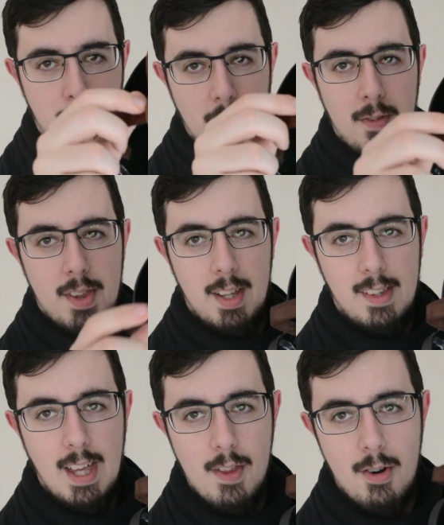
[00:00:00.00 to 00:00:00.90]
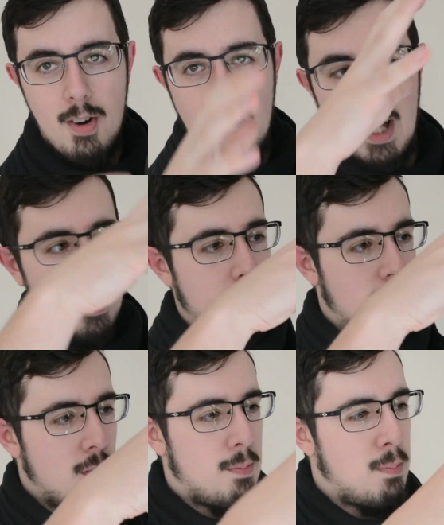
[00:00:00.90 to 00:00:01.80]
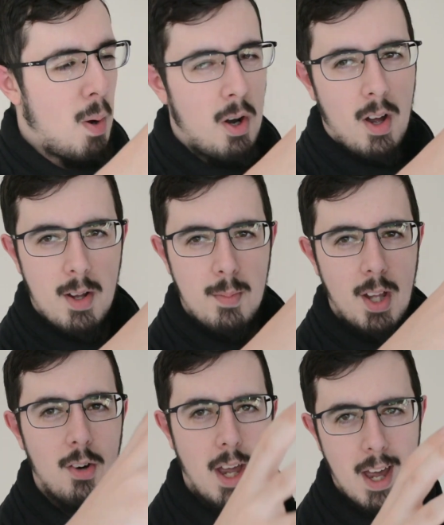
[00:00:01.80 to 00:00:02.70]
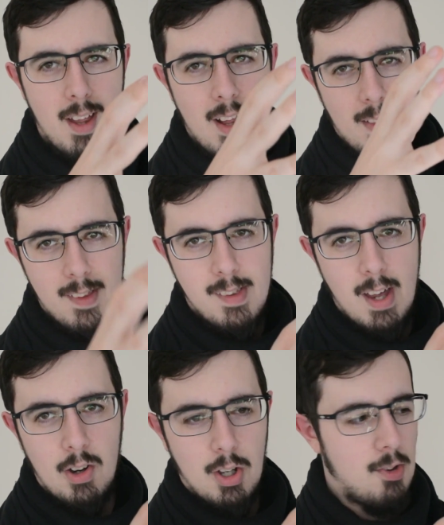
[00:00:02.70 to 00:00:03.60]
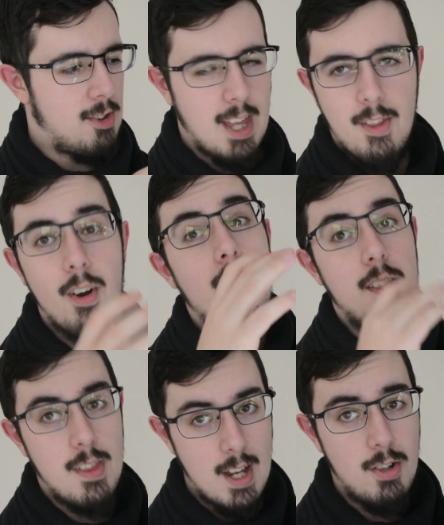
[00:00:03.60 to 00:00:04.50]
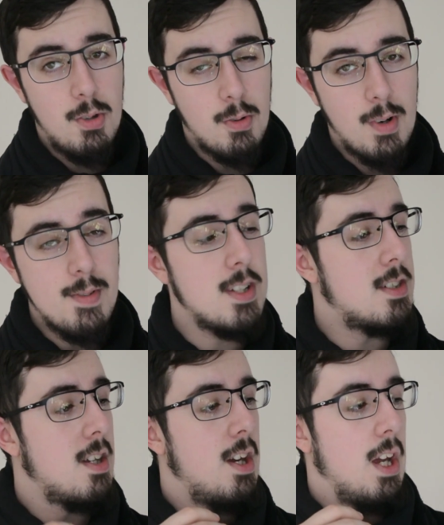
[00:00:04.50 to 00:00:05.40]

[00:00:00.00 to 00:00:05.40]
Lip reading: put everything together and like sort of put it on there and be like, okay, this is how it goes together, and then do the rivets.